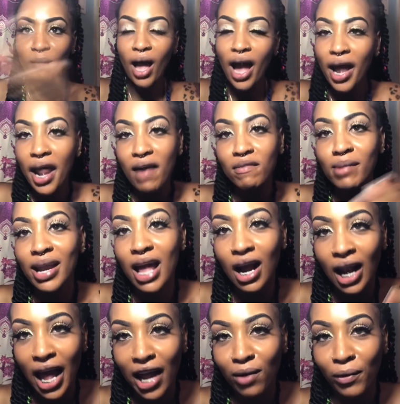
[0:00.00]
and everybody are gonna
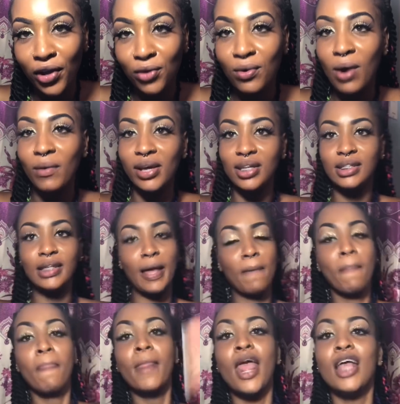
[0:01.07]
like what you do and what you say.
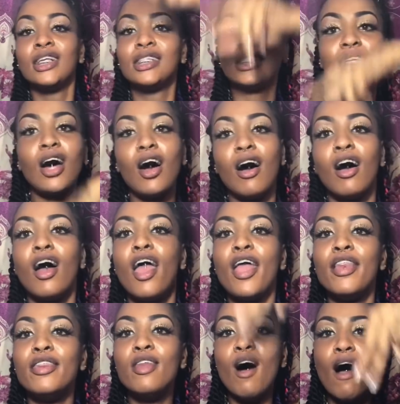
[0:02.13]
So
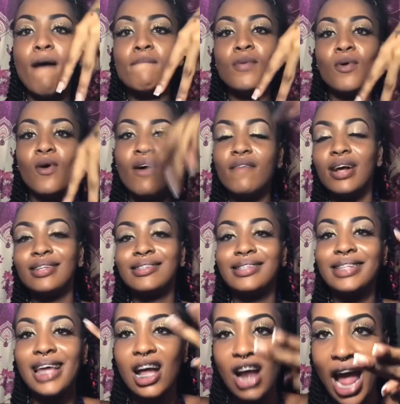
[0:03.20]
don't move.
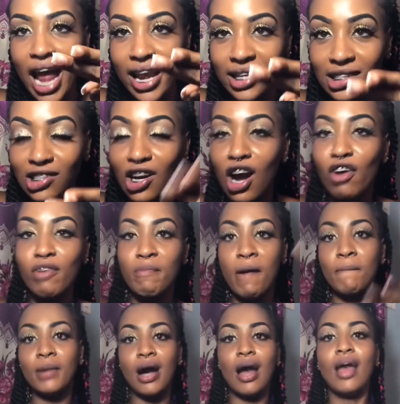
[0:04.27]
Stay right there. So
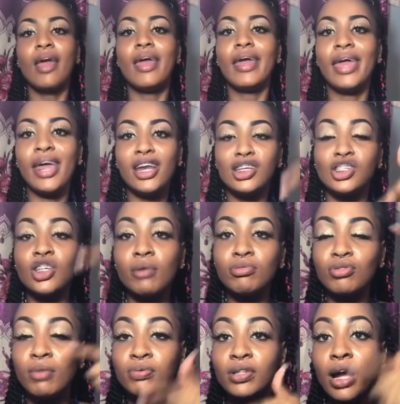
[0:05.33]
remember, hit the
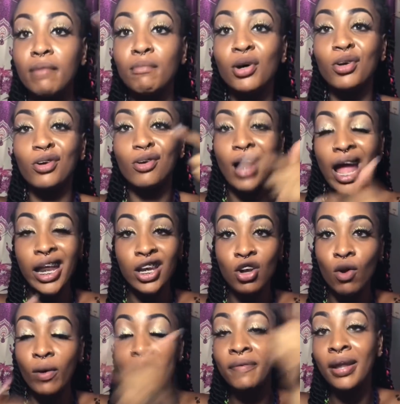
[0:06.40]
subscription button right now.
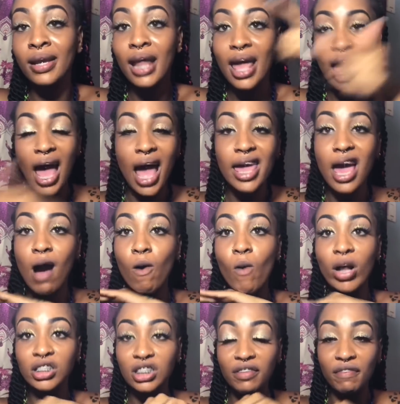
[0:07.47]
If you're there and you
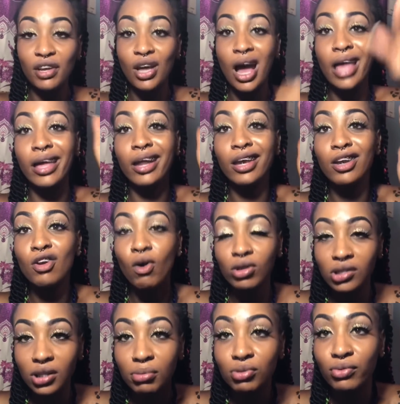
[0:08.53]
watch the video and you don't
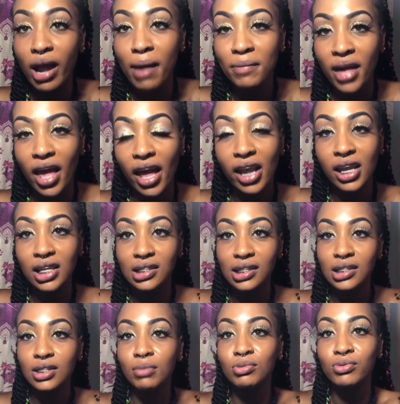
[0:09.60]
subscribe yet, you need to
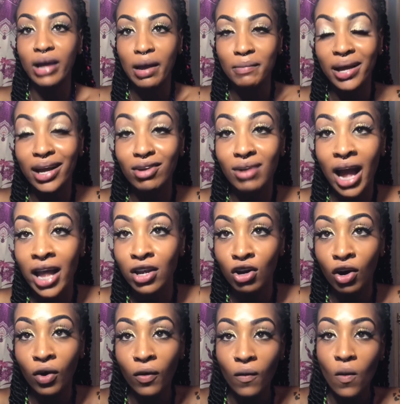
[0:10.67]
subscribe like right
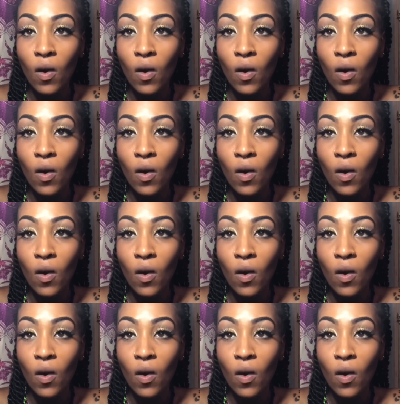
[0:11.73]
now.